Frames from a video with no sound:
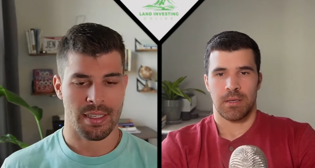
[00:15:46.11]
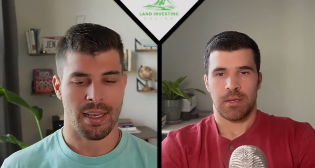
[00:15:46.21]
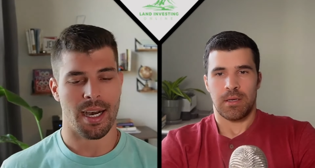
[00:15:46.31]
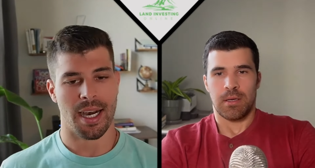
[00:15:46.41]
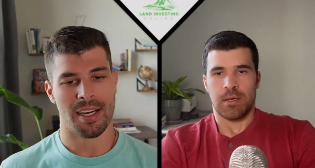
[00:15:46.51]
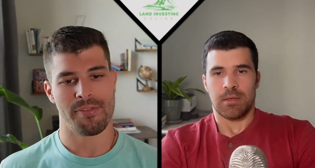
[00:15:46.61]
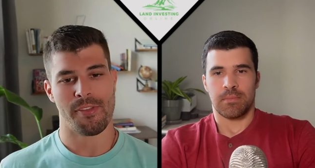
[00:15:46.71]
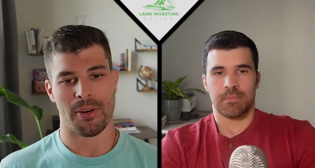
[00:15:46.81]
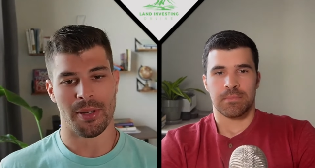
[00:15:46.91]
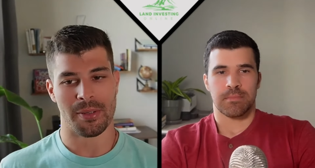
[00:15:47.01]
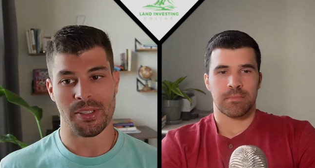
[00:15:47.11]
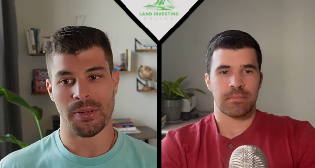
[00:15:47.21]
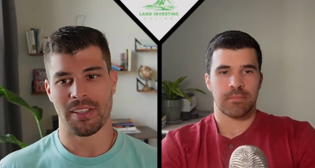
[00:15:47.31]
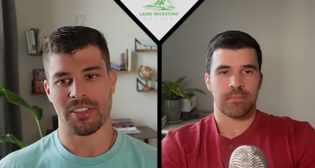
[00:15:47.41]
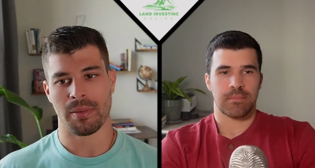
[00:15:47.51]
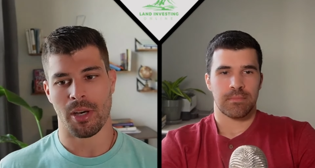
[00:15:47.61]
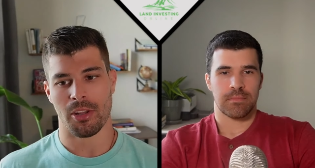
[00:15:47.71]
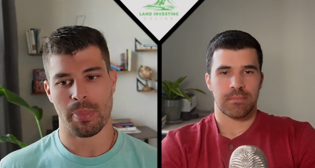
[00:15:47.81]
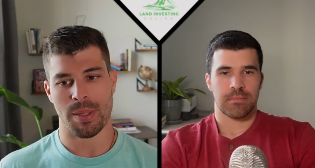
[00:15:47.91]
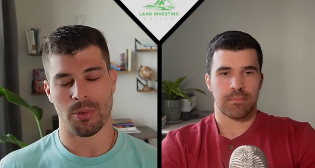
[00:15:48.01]
Speaker 1: uh, for, and you'll hear some other
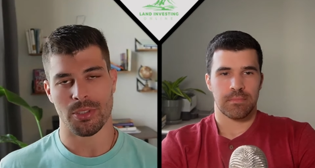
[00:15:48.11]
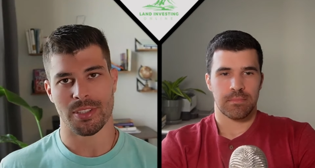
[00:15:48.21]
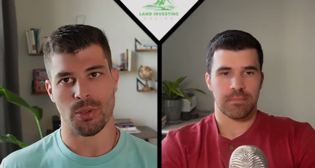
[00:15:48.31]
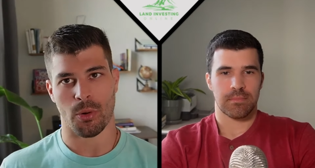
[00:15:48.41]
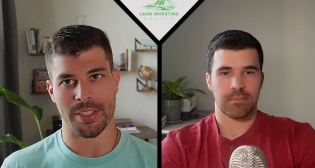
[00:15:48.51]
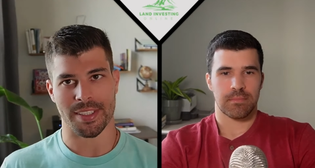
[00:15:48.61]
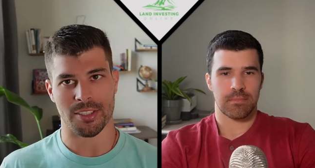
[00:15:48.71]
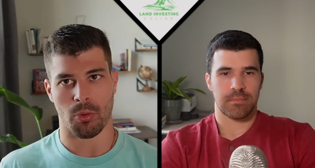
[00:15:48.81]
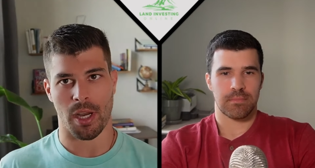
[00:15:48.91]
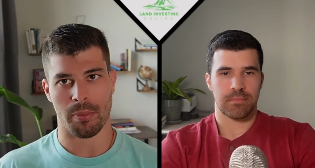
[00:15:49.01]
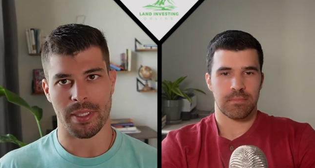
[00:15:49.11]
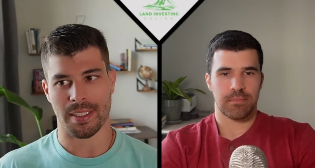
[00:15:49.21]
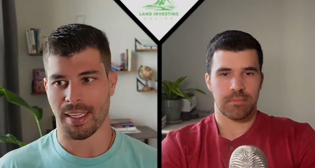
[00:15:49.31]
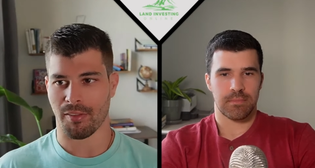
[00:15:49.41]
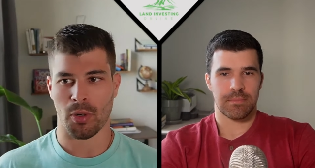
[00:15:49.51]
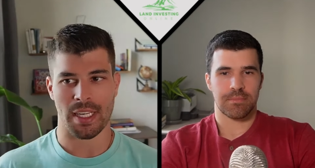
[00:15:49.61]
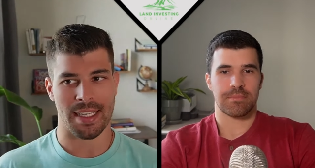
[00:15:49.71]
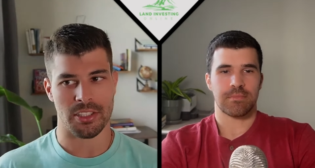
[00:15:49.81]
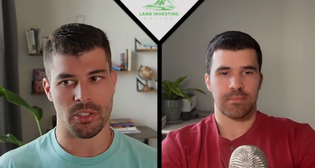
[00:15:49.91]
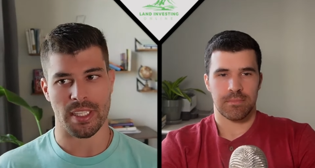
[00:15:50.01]
people's stories as well, because everyone has
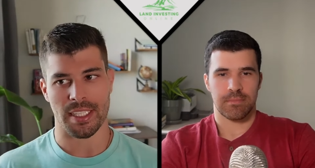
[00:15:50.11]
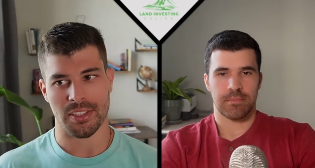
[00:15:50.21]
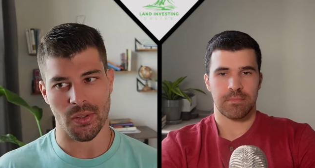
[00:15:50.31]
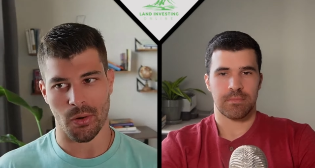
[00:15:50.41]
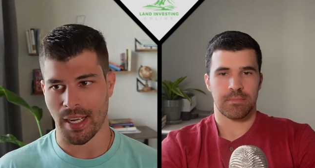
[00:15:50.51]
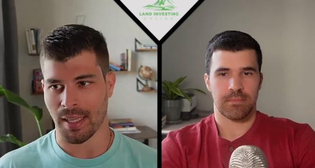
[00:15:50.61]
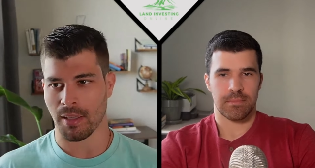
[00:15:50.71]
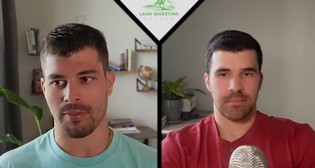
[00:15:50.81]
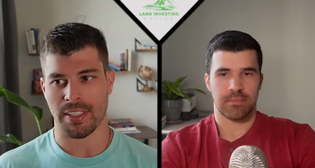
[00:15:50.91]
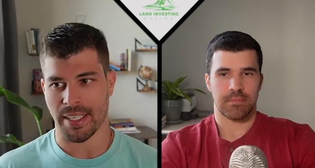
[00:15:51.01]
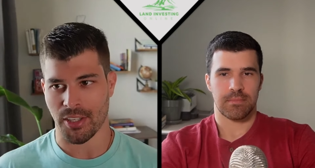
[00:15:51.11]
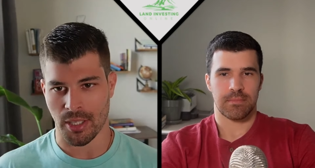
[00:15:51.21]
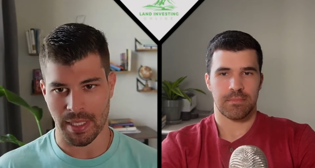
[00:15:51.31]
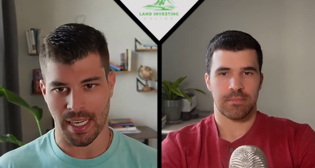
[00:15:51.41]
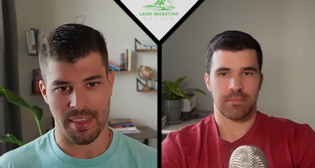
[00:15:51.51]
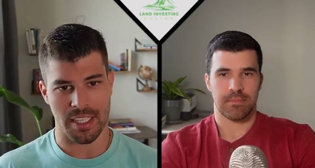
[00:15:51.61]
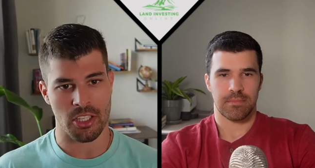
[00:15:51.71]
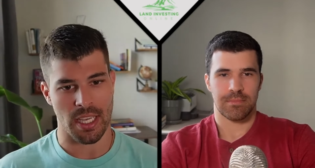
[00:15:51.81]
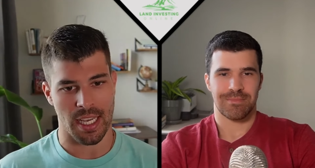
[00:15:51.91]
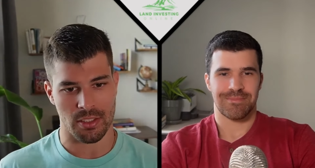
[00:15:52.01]
a unique story. I love to hear them, and I think you
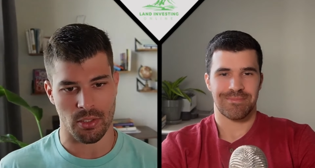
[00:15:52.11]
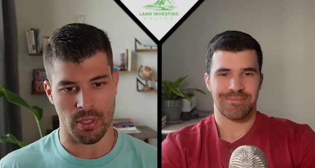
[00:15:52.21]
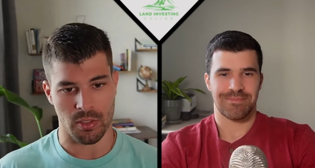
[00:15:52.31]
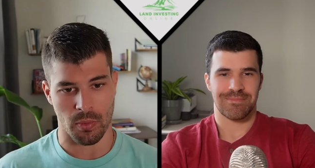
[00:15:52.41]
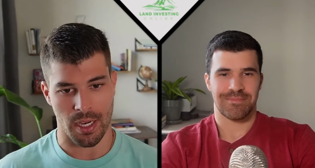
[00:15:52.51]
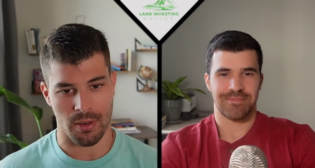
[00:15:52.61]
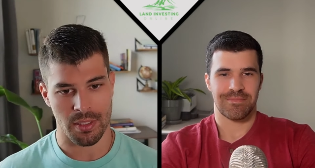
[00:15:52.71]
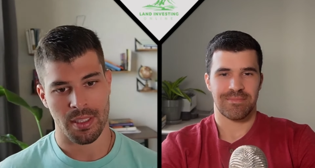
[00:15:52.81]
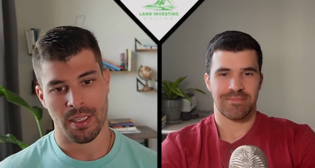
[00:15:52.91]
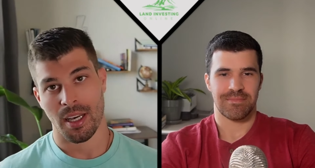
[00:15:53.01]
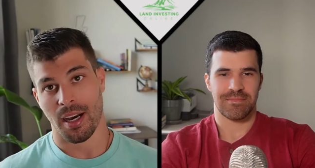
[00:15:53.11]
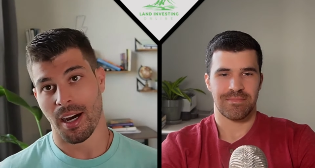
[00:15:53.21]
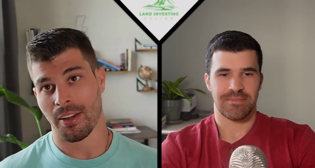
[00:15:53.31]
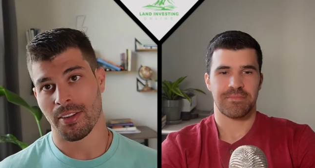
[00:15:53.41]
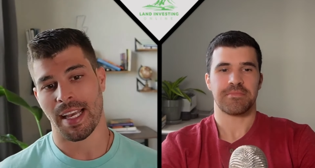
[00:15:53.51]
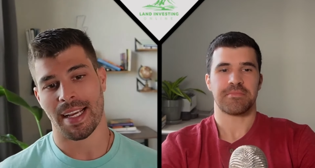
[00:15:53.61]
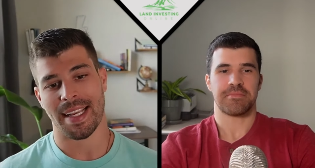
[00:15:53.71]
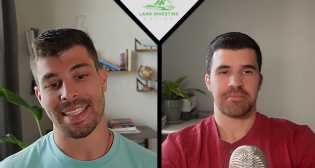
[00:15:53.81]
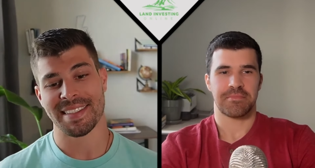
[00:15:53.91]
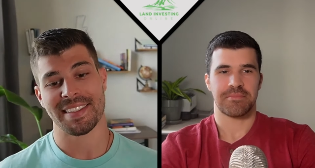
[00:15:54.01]
guys do as well. Other than that,
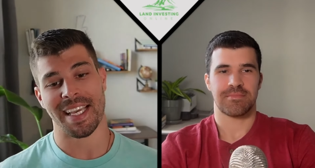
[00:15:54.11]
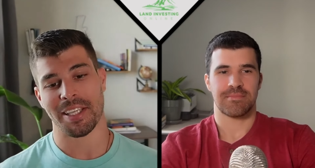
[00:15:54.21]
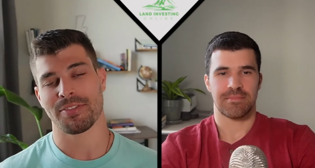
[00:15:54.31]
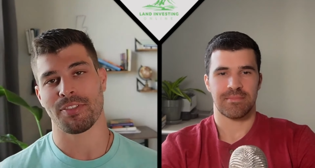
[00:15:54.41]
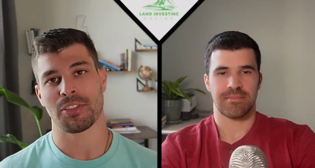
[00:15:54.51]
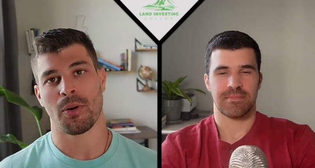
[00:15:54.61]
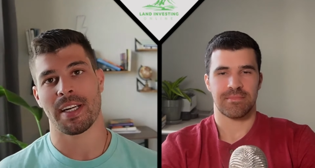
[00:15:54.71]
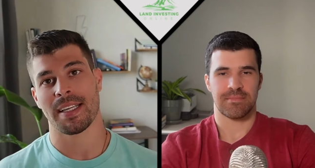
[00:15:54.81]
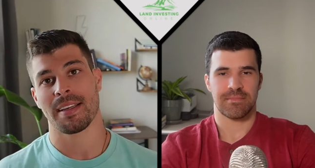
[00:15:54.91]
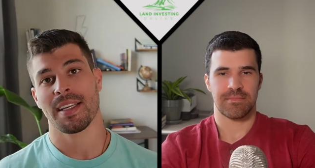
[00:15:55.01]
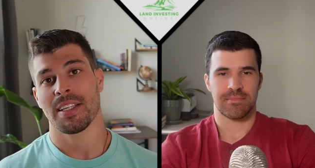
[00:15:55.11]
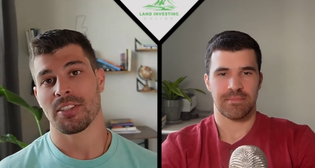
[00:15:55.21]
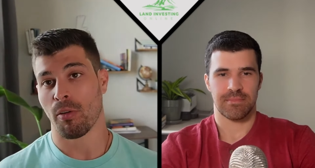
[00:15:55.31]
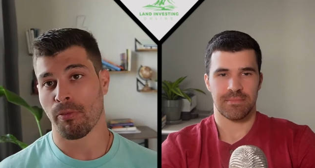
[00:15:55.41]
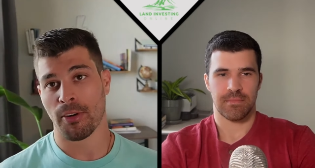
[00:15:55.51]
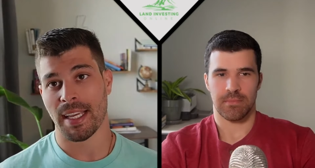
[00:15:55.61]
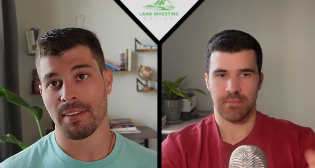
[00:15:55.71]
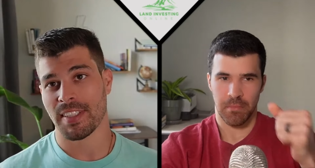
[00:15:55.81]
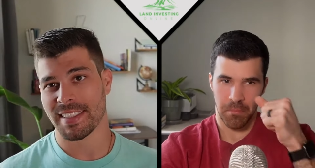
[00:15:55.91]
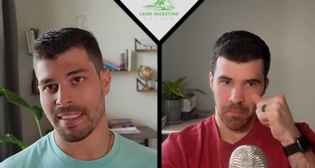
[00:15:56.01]
guys, thanks for joining. Don't forget,
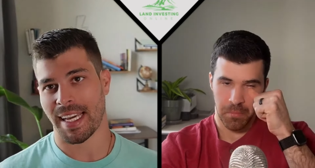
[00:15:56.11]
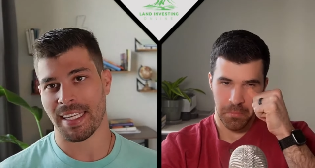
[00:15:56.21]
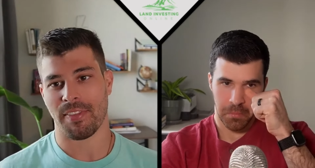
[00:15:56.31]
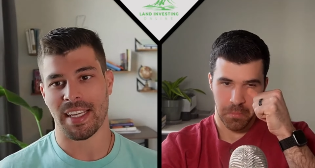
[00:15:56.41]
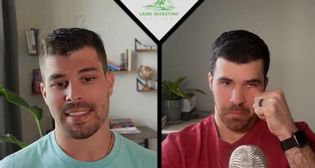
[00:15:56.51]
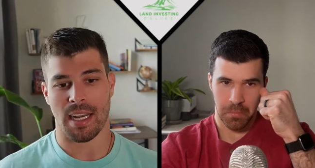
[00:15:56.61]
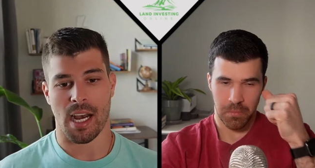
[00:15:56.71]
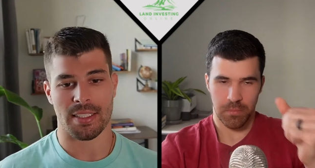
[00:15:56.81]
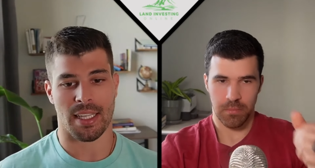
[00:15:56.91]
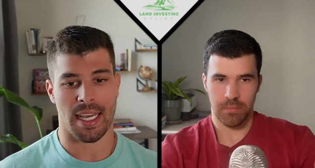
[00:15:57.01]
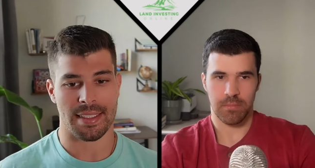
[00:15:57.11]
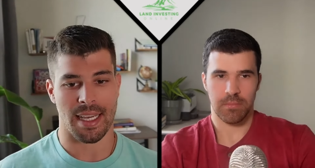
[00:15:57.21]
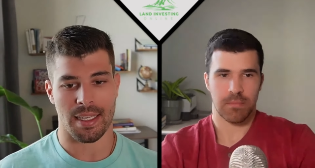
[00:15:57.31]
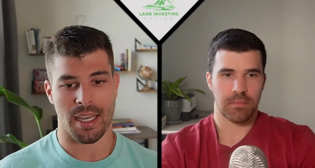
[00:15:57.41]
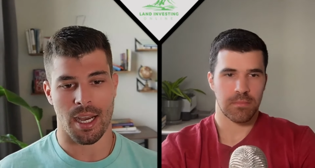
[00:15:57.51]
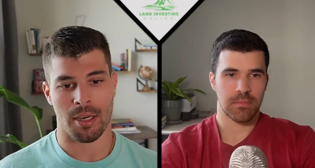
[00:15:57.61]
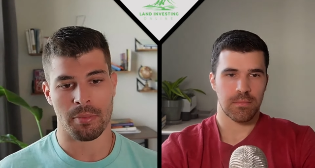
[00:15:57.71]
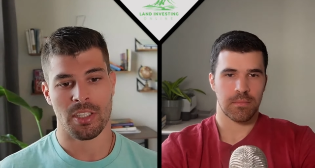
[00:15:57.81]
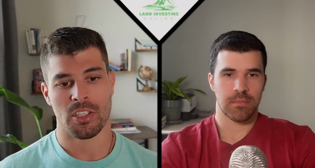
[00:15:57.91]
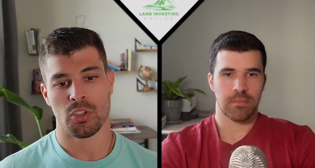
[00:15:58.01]
visit land investing online dot
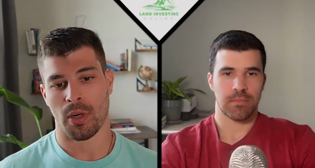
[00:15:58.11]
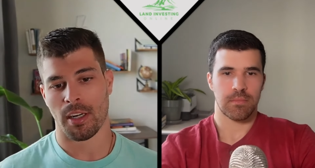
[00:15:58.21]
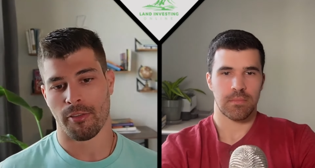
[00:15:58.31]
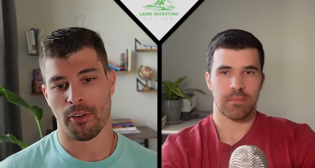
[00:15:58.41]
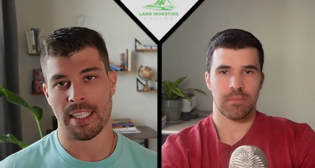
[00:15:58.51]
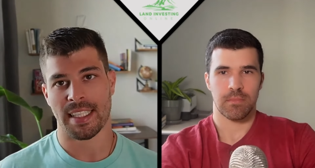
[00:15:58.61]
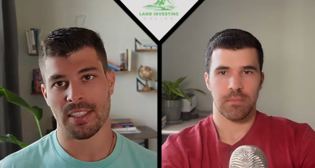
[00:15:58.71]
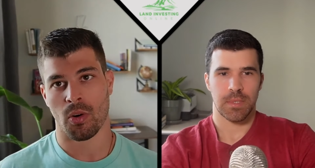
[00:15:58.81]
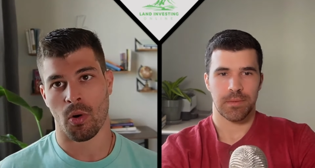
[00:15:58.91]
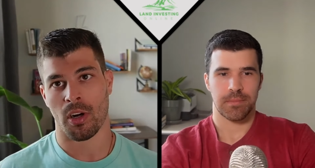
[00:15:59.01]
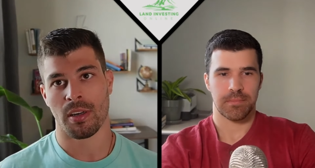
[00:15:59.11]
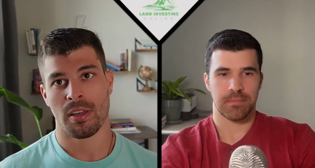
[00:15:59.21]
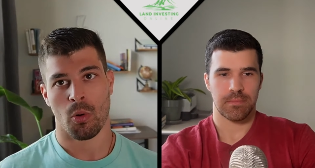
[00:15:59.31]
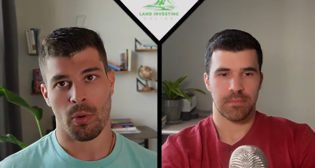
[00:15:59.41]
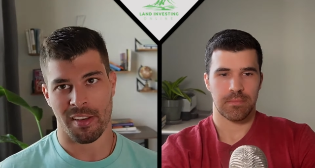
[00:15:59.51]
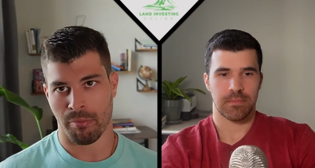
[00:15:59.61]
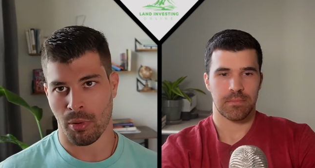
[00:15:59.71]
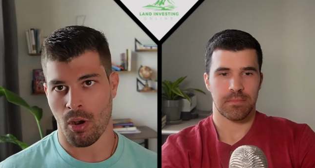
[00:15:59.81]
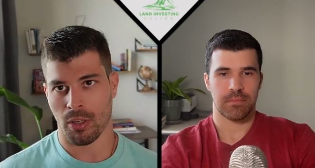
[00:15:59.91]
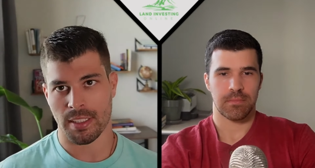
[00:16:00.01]
com. Join our free Discord. We have
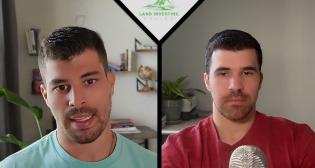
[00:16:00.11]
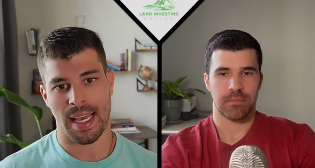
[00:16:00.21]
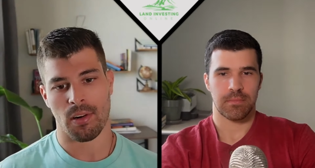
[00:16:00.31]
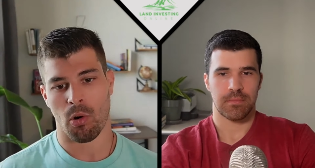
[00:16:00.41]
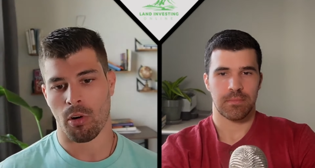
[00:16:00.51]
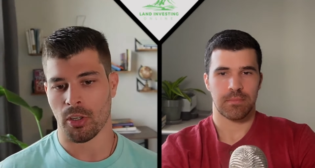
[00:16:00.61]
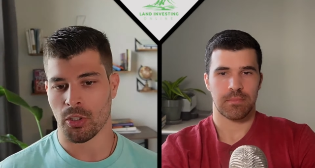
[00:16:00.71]
blogs on that. All of our